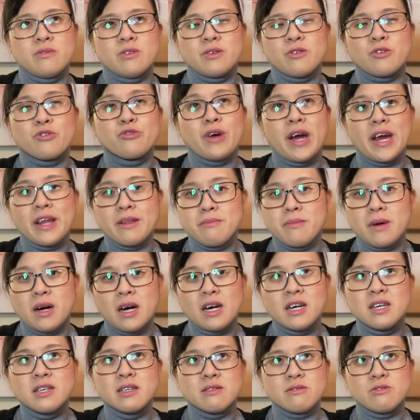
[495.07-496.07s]

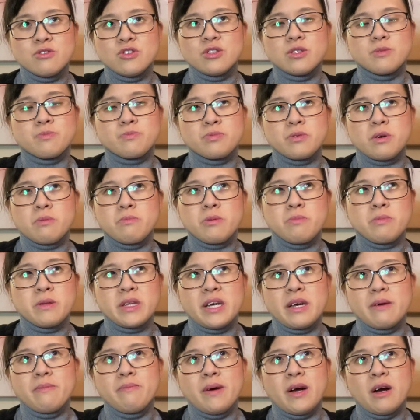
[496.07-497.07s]
grandma. She's
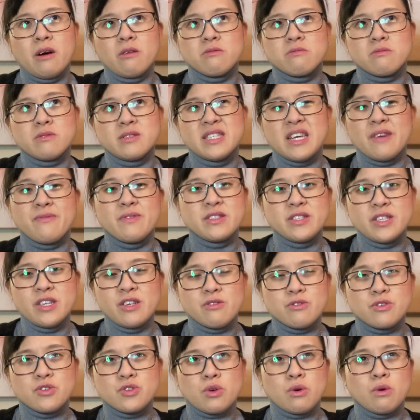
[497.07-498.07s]
probably about 70
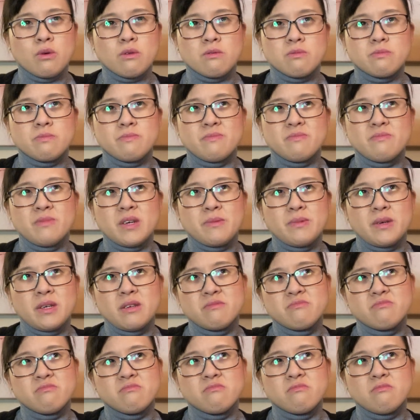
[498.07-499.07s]
years old, maybe
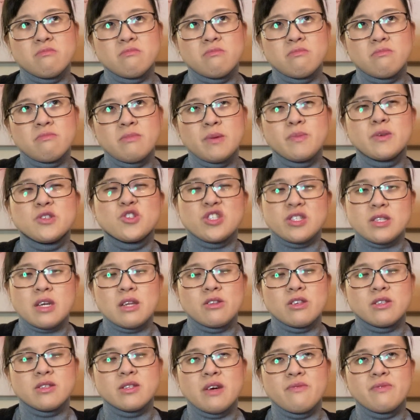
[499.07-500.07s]
just
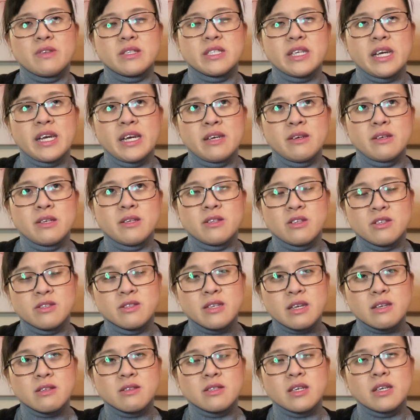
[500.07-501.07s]
under 70, in her
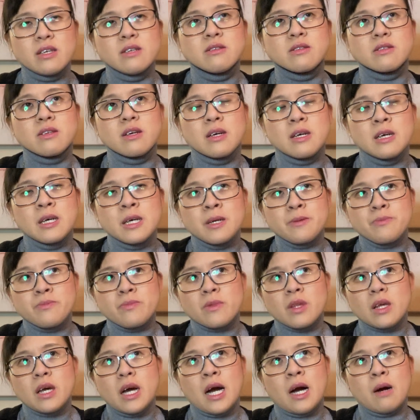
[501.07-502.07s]
60s.
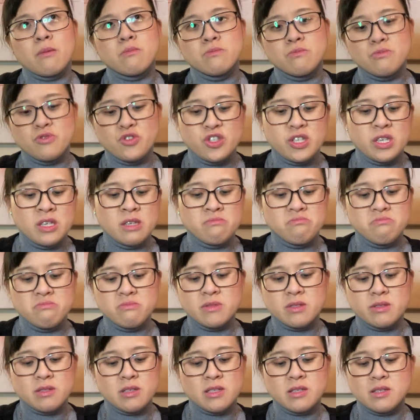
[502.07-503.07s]
She
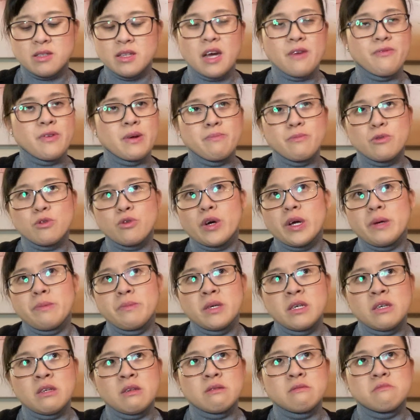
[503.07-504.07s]
doesn't have
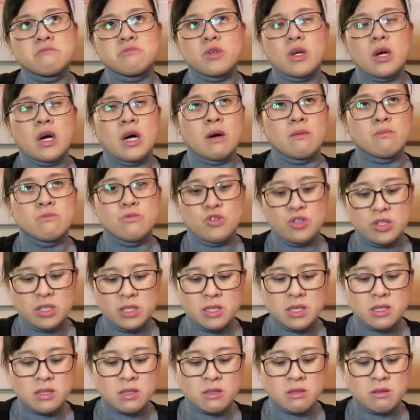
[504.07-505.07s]
employment. She
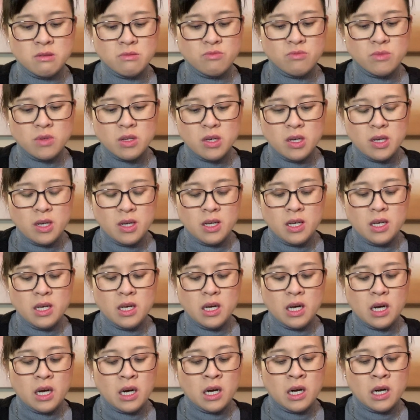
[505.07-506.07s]
doesn't
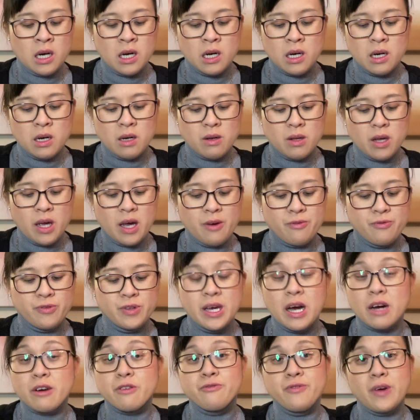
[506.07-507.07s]
have
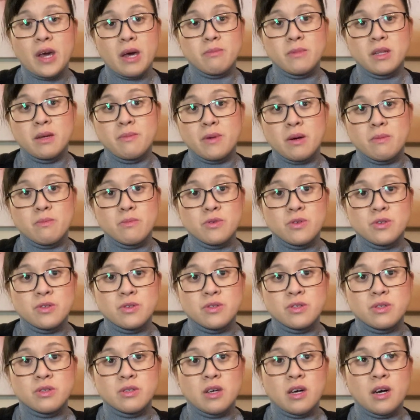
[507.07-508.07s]
young family
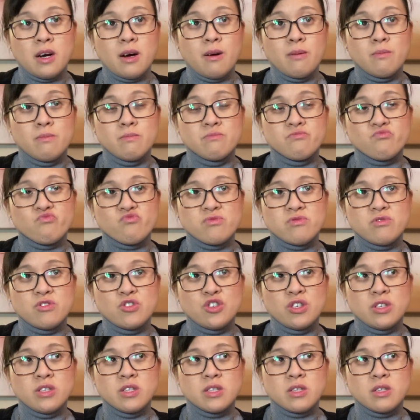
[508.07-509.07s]
members.
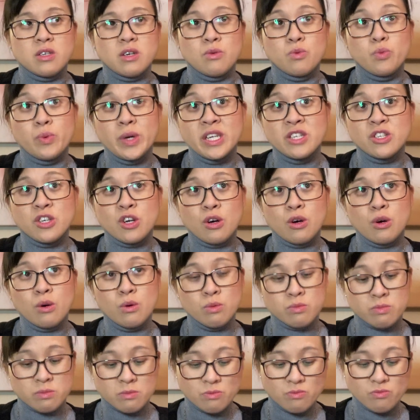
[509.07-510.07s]
She's a widow.